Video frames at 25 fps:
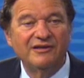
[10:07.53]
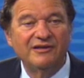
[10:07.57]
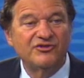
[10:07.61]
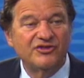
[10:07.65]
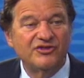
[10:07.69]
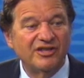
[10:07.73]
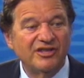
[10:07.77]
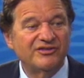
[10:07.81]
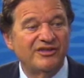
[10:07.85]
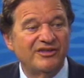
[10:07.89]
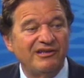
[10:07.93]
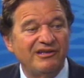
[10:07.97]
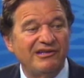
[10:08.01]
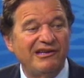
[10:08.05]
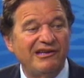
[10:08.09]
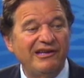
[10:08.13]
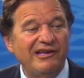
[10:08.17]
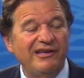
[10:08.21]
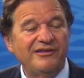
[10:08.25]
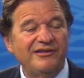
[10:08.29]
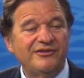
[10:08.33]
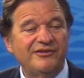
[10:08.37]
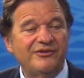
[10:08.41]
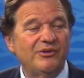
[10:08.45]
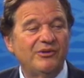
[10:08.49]
just in
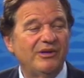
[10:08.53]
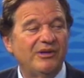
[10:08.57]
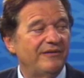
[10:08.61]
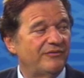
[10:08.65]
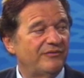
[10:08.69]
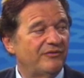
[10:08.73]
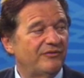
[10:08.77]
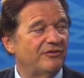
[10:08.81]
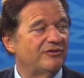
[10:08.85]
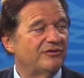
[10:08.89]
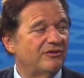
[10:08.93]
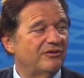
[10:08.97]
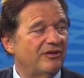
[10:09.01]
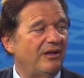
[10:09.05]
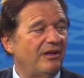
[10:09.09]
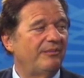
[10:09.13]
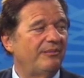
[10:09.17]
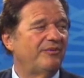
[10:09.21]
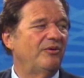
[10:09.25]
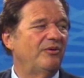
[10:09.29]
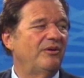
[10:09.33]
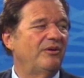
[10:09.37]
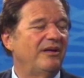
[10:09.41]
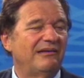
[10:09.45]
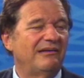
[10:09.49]
case you have to
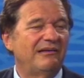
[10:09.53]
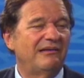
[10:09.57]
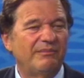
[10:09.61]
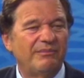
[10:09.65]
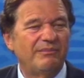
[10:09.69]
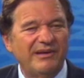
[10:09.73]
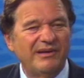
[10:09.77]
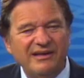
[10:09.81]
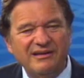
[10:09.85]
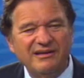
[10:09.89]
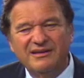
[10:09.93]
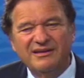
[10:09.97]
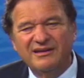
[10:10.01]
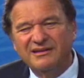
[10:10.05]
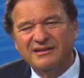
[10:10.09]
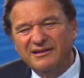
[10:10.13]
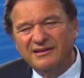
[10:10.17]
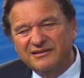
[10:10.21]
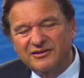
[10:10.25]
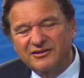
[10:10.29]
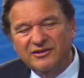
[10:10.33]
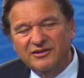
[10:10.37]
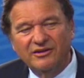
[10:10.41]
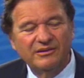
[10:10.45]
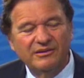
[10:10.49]
stop to antiplate, that
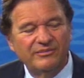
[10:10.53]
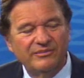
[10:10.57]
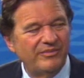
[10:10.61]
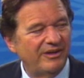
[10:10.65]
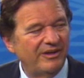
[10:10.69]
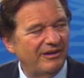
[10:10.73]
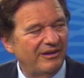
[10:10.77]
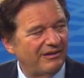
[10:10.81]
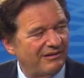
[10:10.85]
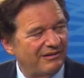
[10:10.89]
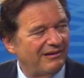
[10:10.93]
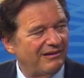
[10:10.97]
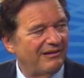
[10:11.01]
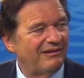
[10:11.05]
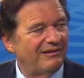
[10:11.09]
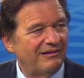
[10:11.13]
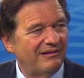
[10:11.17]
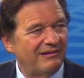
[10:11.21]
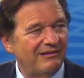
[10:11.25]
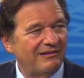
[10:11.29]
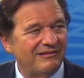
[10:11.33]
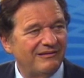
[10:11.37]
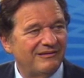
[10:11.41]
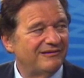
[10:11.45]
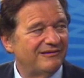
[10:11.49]
it's not a big
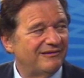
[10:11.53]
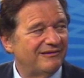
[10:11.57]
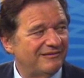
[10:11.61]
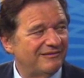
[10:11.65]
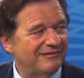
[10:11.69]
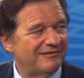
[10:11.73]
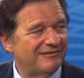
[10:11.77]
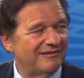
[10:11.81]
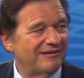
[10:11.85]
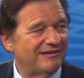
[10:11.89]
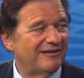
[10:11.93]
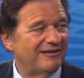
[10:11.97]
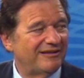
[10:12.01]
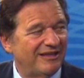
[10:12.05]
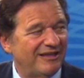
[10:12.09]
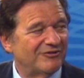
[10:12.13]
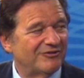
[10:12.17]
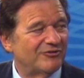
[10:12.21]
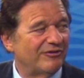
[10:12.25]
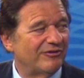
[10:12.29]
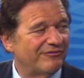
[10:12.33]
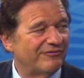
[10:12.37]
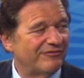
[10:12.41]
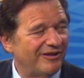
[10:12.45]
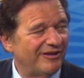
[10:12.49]

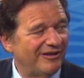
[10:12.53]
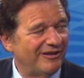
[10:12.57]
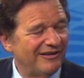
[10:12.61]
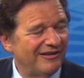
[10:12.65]
catastrophe.